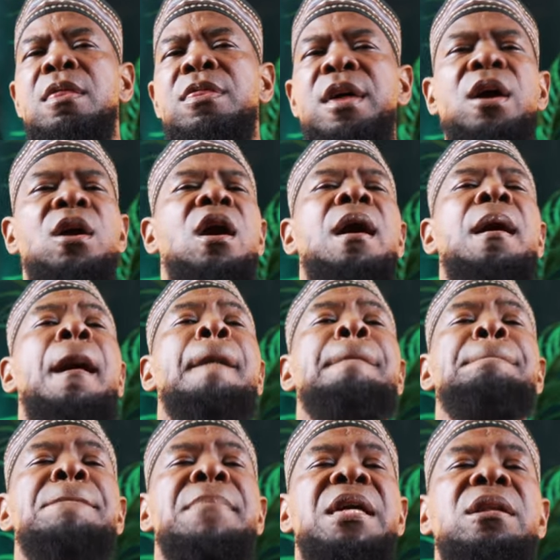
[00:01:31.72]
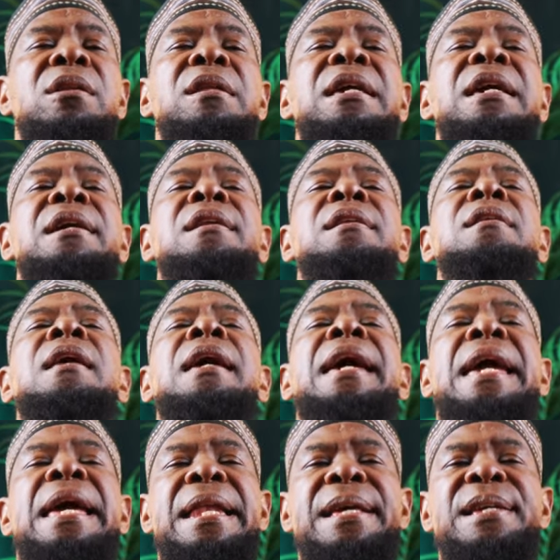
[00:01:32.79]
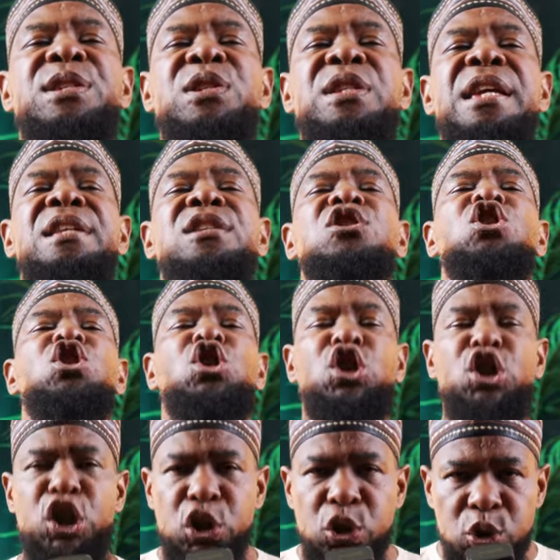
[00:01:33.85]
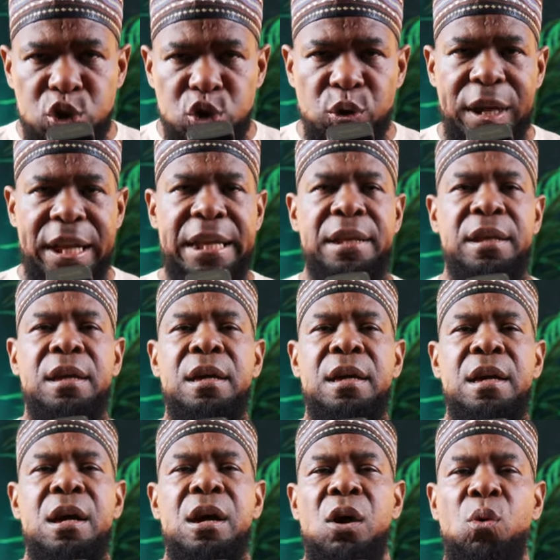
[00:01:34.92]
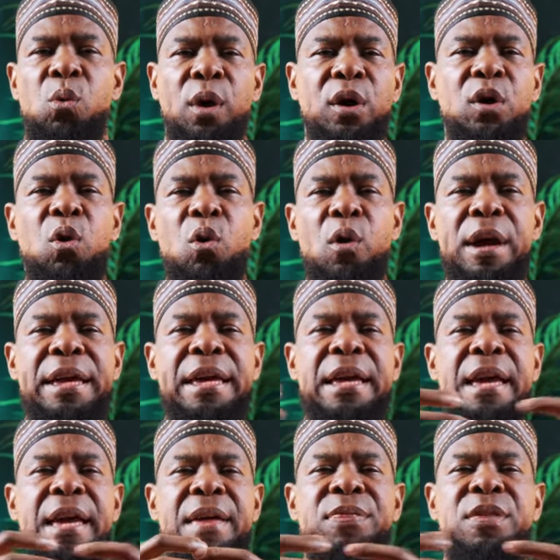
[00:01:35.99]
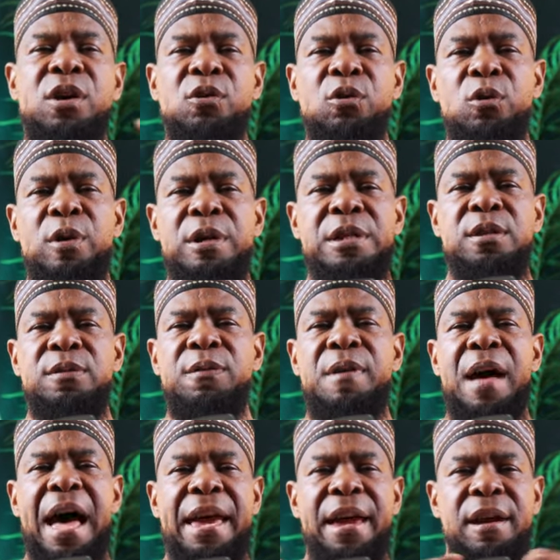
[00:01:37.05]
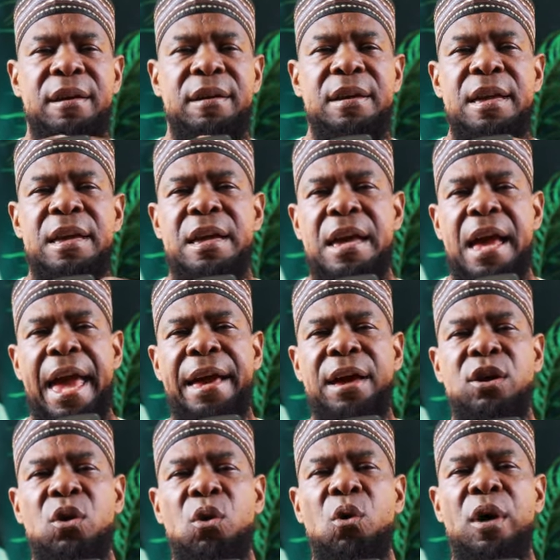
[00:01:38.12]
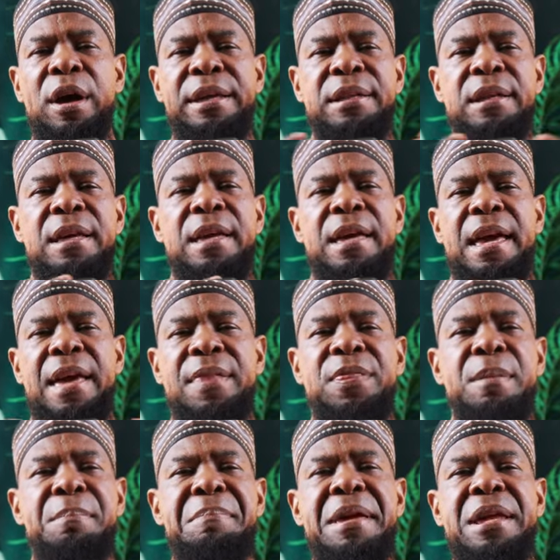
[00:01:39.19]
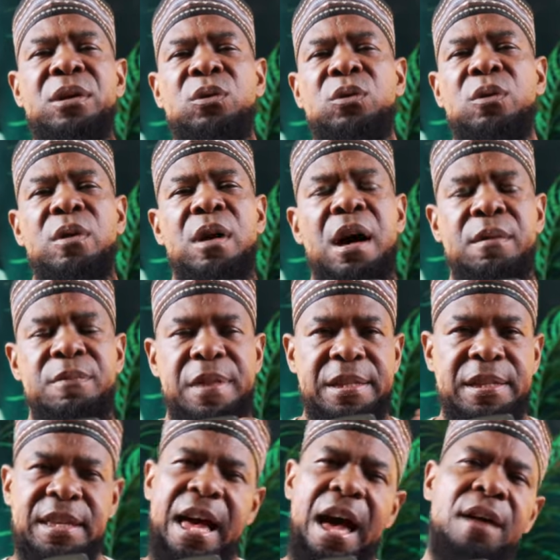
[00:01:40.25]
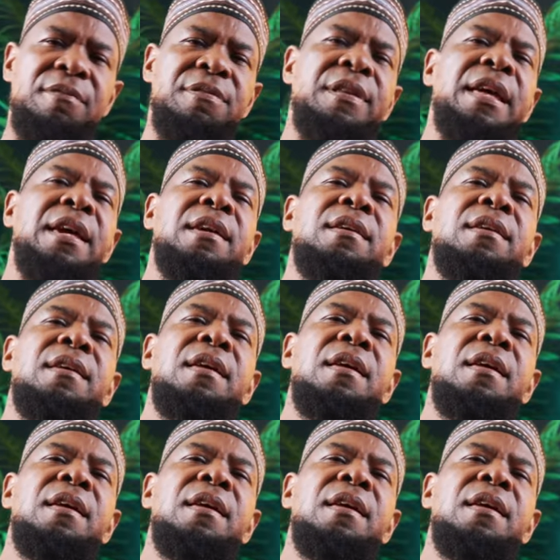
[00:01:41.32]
there are a million innocent children who are caught in the crossfire and caught in the middle of this conflict.